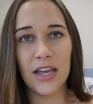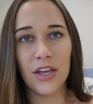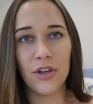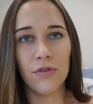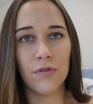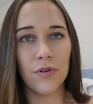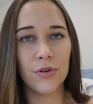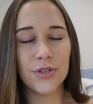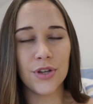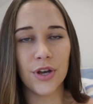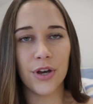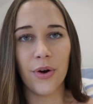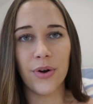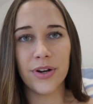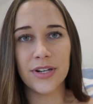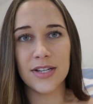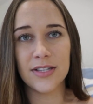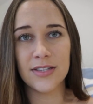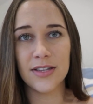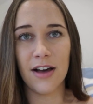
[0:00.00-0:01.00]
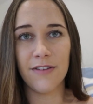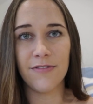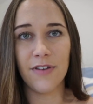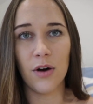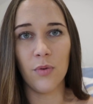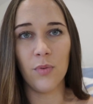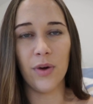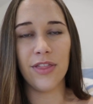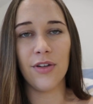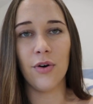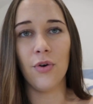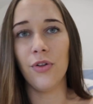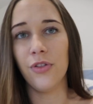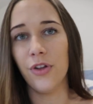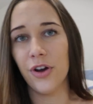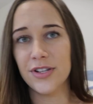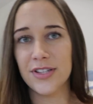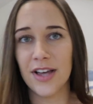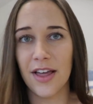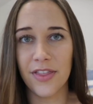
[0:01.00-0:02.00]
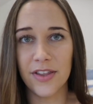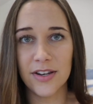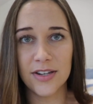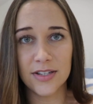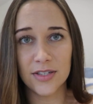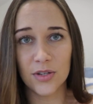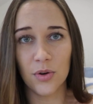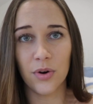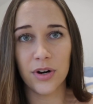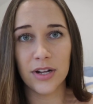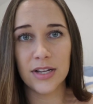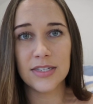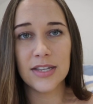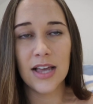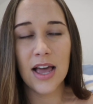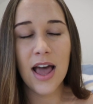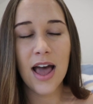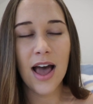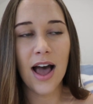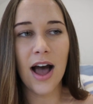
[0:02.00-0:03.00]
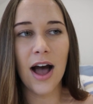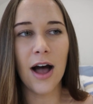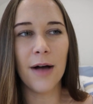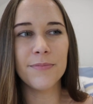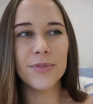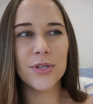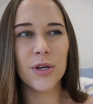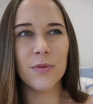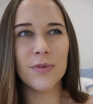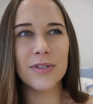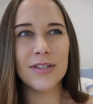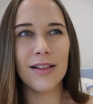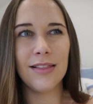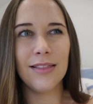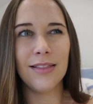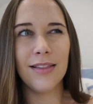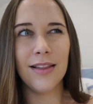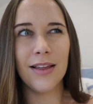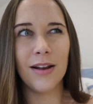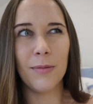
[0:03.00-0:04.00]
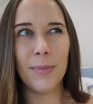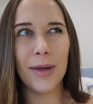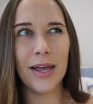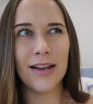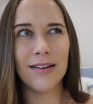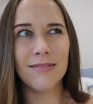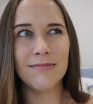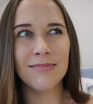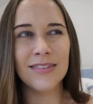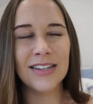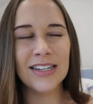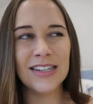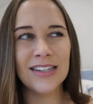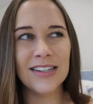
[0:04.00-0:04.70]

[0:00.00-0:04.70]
you're also going to suffer with all those other disorders. So it was a little bit,